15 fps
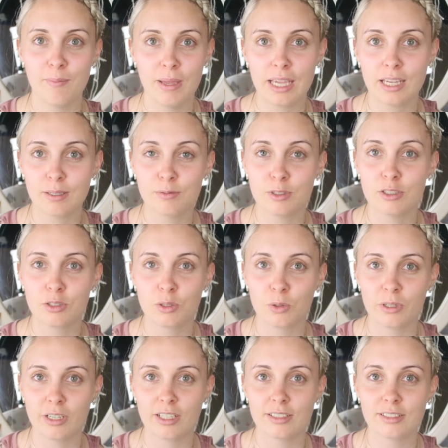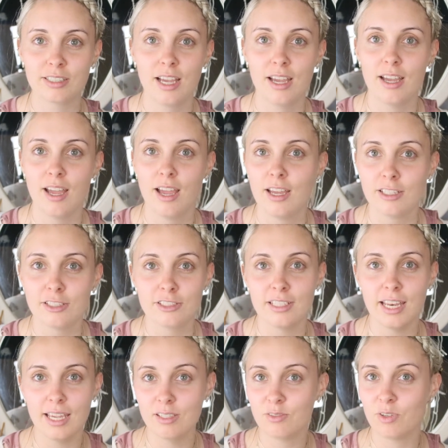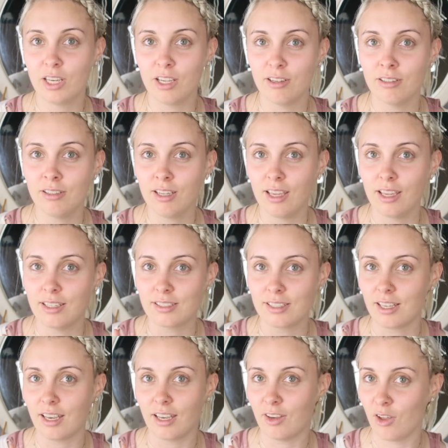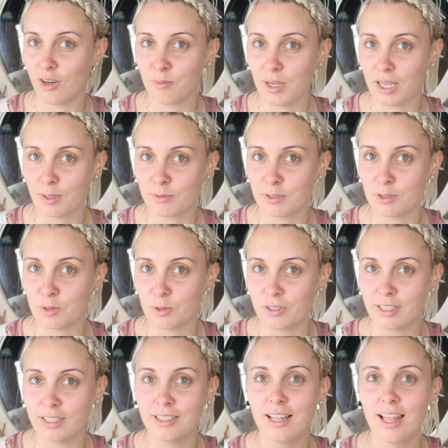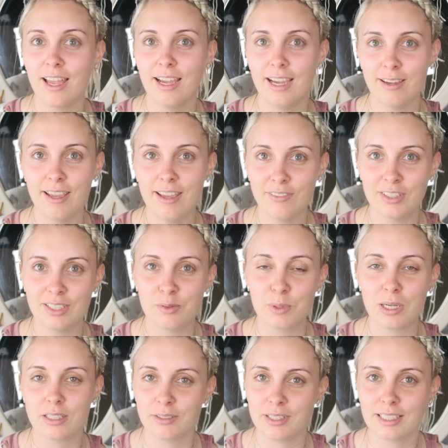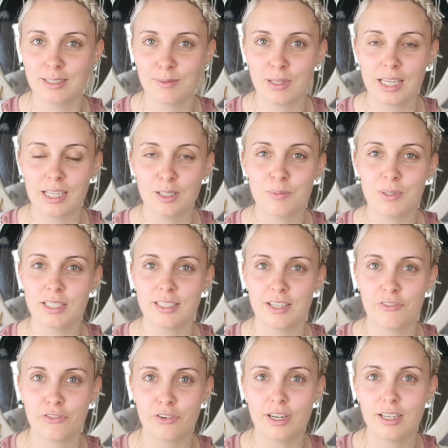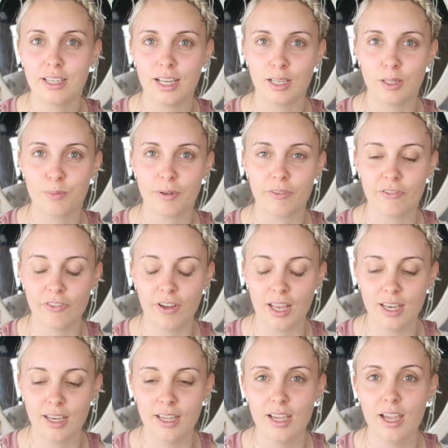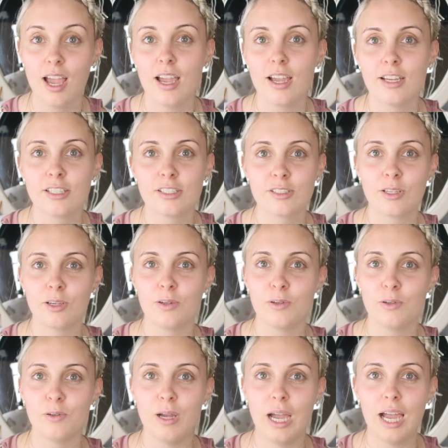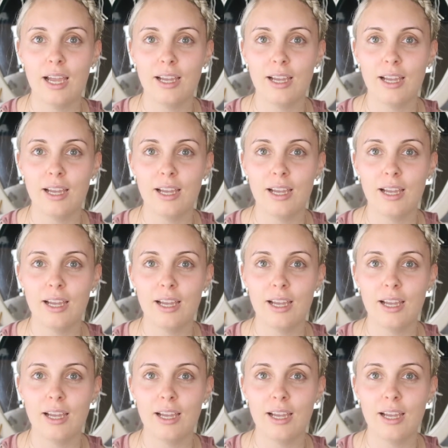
makeup tutorials. Today's video is not a makeup tutorial. However, we're doing something a little bit different, a little bit fun. So